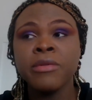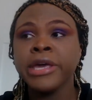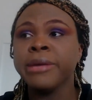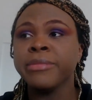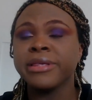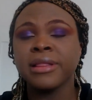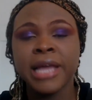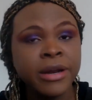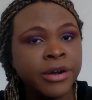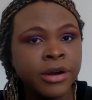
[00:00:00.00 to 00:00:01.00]
He
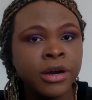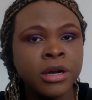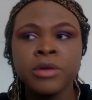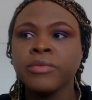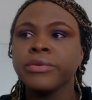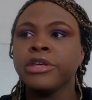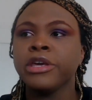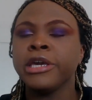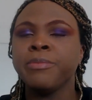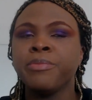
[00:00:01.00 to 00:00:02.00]
misled her.
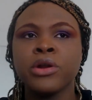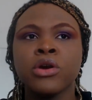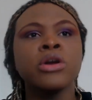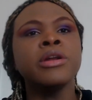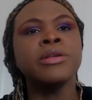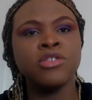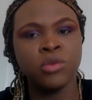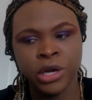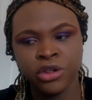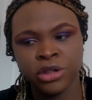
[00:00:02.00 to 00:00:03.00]
He put her in a
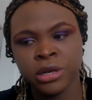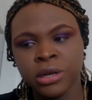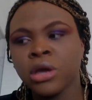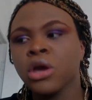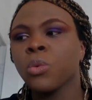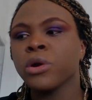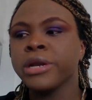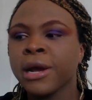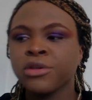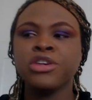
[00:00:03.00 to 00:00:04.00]
situation where
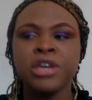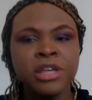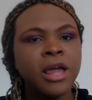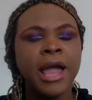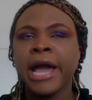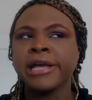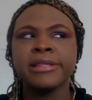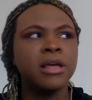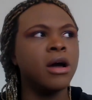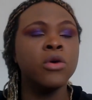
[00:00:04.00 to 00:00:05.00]
now she
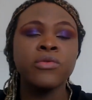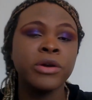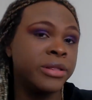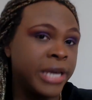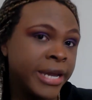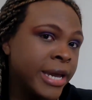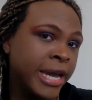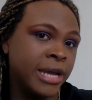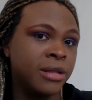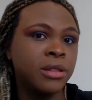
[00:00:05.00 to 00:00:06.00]
has over a
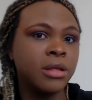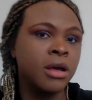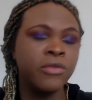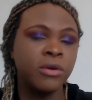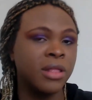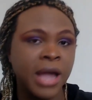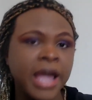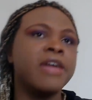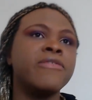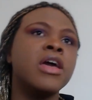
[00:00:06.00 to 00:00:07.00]
decade of her
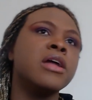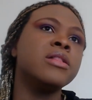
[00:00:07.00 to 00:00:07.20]
life